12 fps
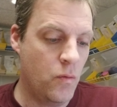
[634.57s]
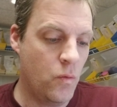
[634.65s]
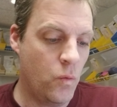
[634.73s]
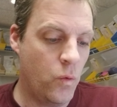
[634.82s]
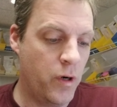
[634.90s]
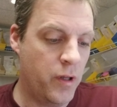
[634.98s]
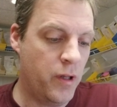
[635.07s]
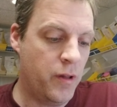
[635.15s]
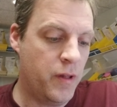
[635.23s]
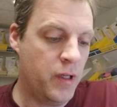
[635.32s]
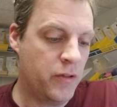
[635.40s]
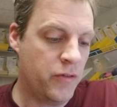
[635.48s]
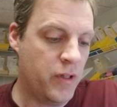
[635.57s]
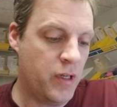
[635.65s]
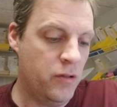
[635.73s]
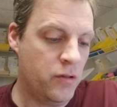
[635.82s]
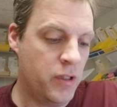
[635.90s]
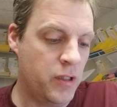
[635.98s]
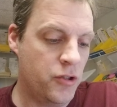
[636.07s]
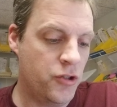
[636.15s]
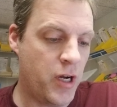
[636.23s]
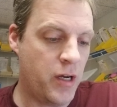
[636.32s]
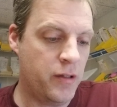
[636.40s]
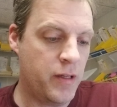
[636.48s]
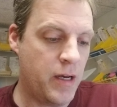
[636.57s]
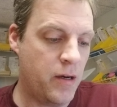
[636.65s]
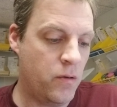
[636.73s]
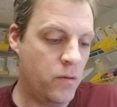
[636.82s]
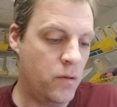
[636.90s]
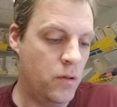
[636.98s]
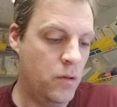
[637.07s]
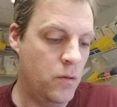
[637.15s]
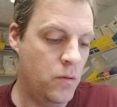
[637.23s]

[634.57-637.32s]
one of the things that you'll get shot down